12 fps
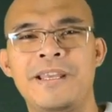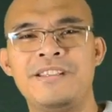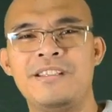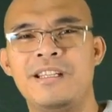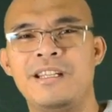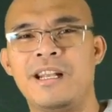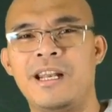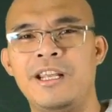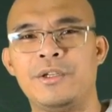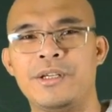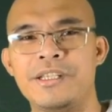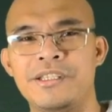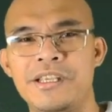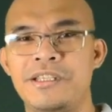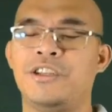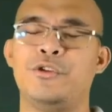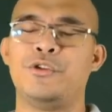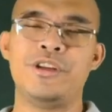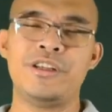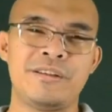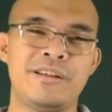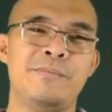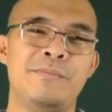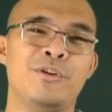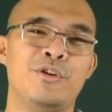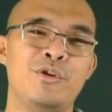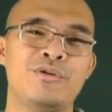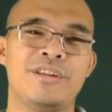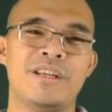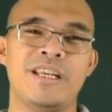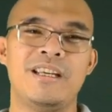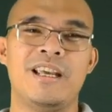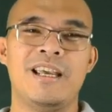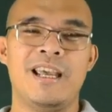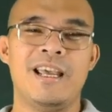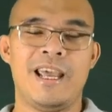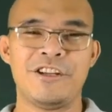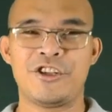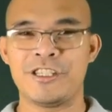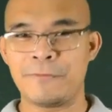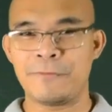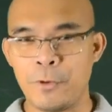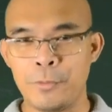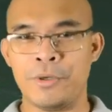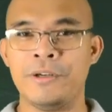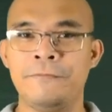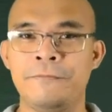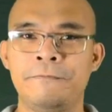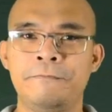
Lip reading: AC generator is easy to distribute using a transformer.